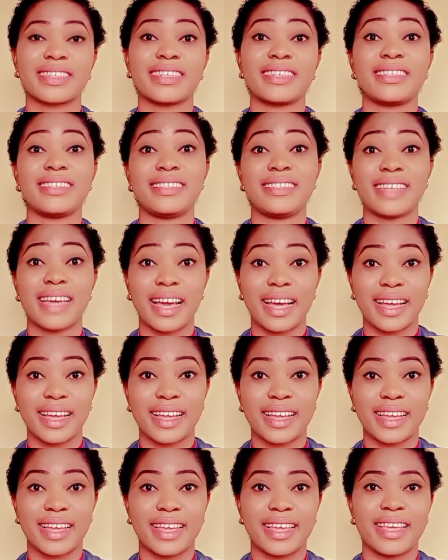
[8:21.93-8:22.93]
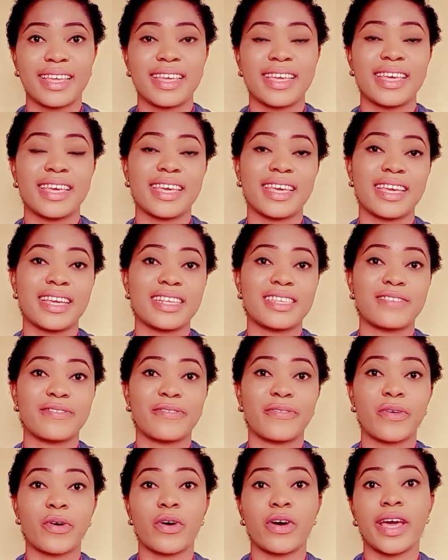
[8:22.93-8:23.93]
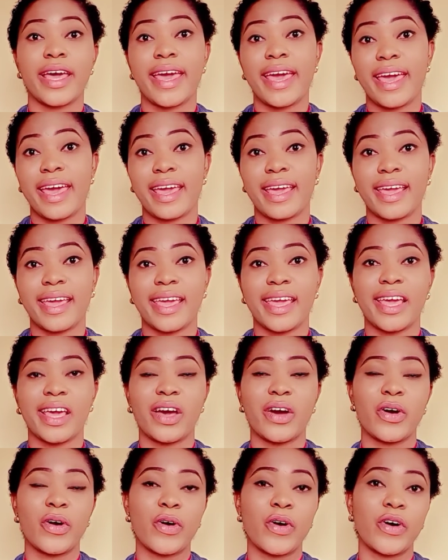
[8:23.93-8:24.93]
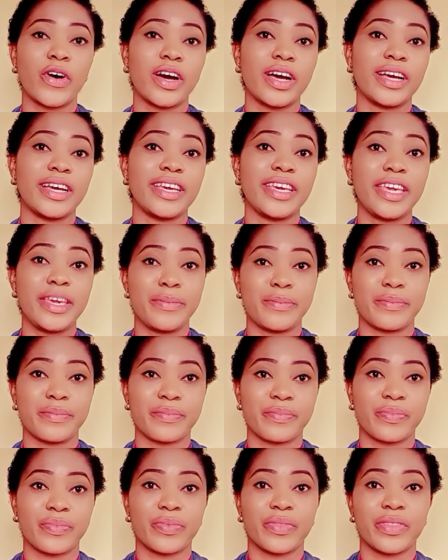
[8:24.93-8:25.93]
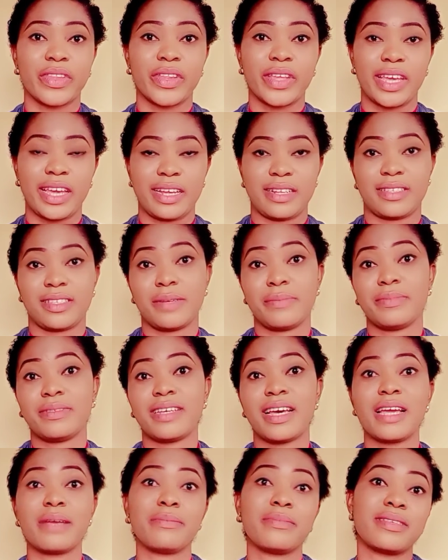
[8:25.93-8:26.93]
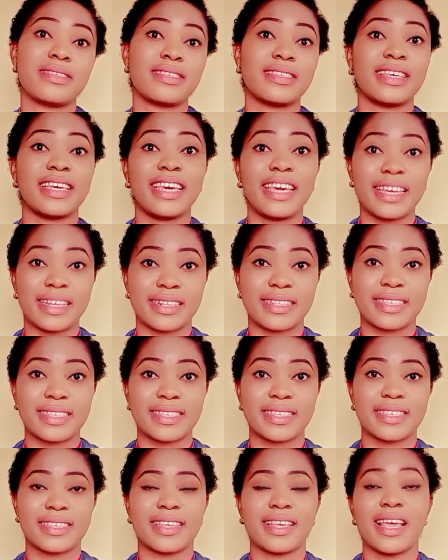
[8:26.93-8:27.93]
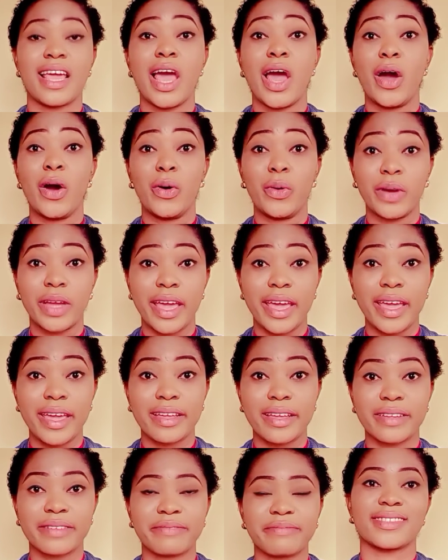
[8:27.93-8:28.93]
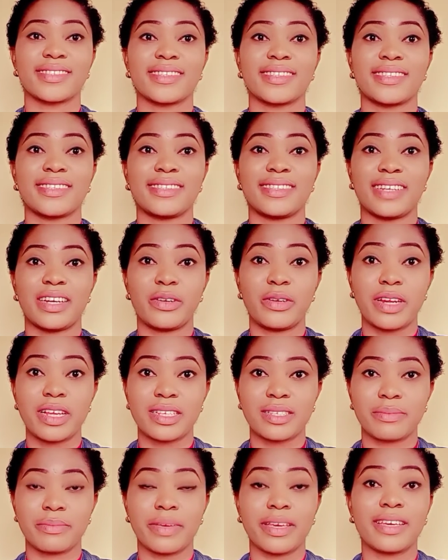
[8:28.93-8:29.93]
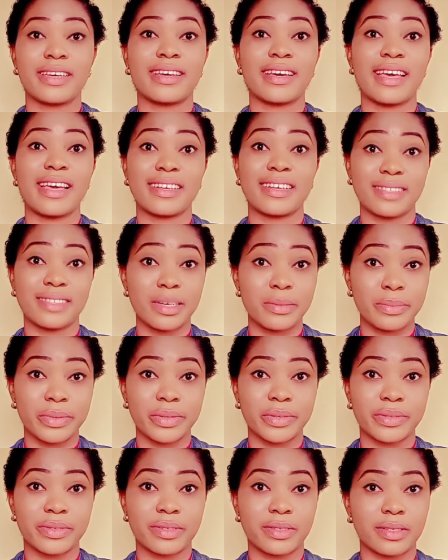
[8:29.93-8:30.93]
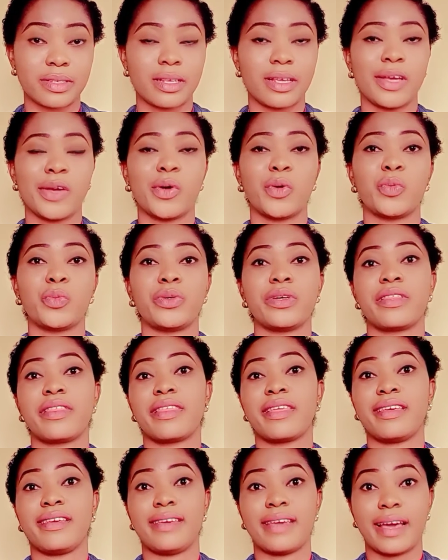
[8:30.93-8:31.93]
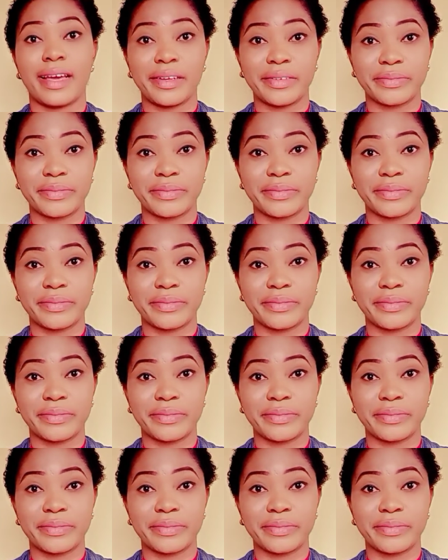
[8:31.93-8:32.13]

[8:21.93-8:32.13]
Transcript: Ya is for her or him. And sometimes it. Okay? Now let's make examples with ya.